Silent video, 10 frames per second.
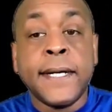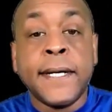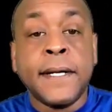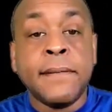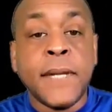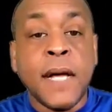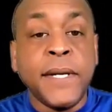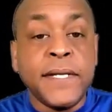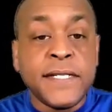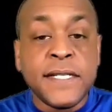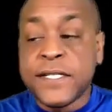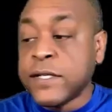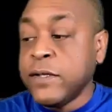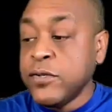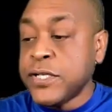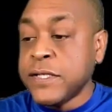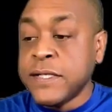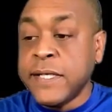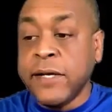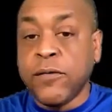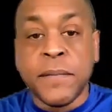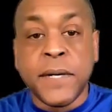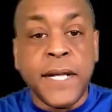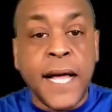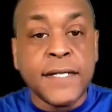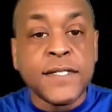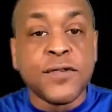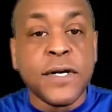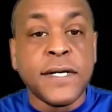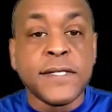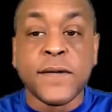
I mean, is the solution to decriminalize drugs,